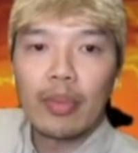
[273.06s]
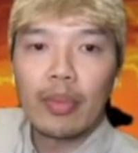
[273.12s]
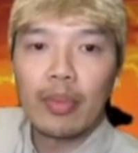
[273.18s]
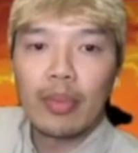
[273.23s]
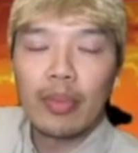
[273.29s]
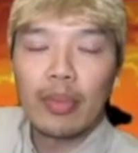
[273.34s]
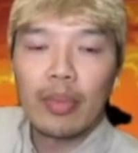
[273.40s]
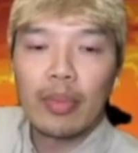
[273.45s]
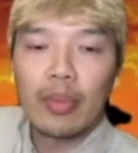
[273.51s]

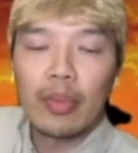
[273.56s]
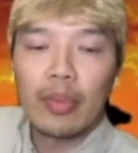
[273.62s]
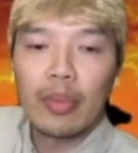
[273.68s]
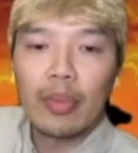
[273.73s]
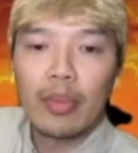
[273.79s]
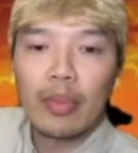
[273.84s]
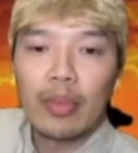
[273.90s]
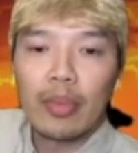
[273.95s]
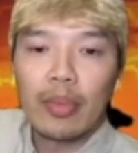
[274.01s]

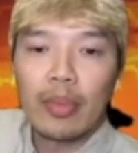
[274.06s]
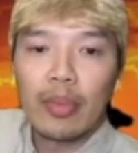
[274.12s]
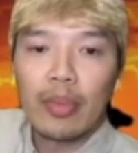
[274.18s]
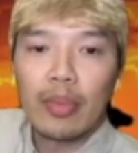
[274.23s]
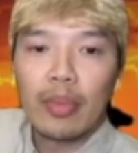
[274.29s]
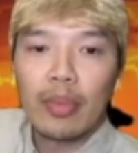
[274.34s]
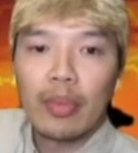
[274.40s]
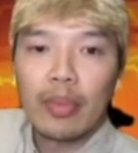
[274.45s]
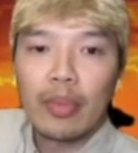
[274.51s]

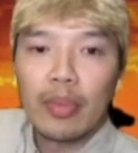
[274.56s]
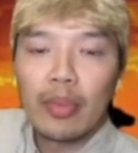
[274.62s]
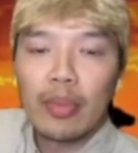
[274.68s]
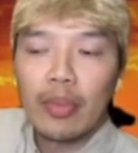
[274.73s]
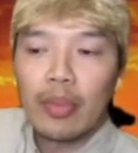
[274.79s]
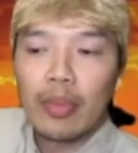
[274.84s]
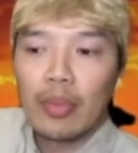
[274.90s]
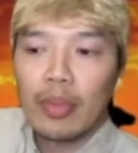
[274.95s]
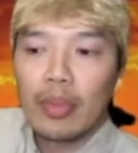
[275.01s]

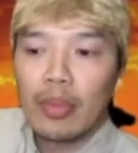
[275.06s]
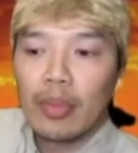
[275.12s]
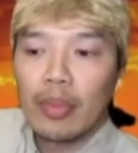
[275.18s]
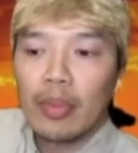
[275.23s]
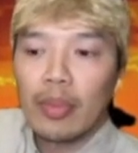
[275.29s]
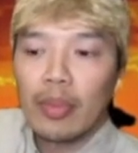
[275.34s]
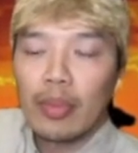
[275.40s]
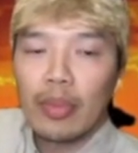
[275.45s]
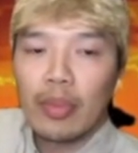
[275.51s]

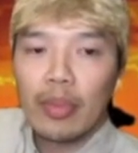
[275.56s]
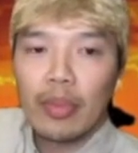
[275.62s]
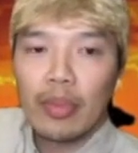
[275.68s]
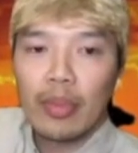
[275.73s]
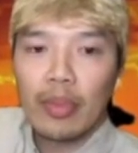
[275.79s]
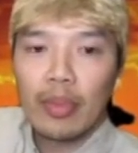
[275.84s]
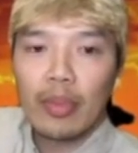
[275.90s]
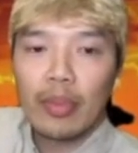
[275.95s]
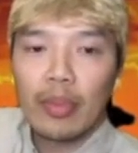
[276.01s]

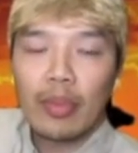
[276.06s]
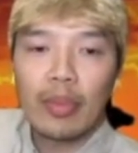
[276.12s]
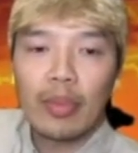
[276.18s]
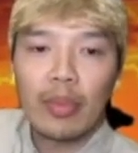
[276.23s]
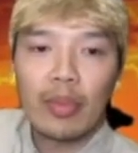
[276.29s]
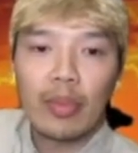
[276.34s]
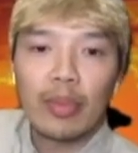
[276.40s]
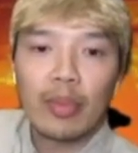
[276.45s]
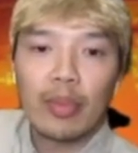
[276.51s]

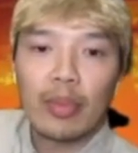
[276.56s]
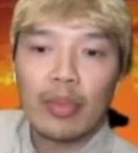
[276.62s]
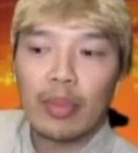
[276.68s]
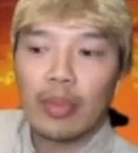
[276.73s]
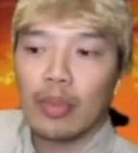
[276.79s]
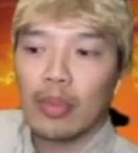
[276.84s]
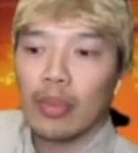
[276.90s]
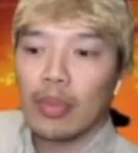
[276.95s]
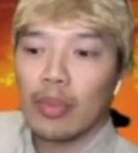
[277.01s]

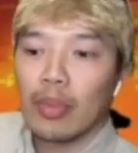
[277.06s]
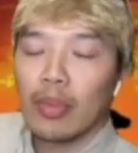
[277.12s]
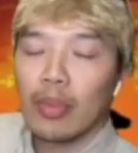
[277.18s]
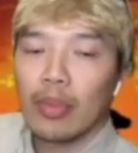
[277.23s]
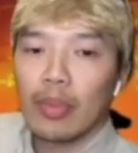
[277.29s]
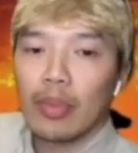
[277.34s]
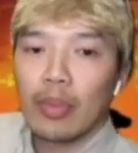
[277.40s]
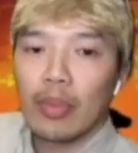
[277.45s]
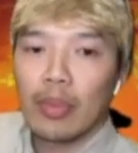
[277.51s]

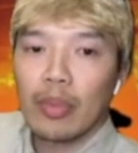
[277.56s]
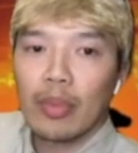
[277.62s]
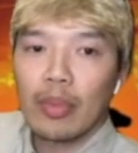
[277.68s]
The person shown says nothing.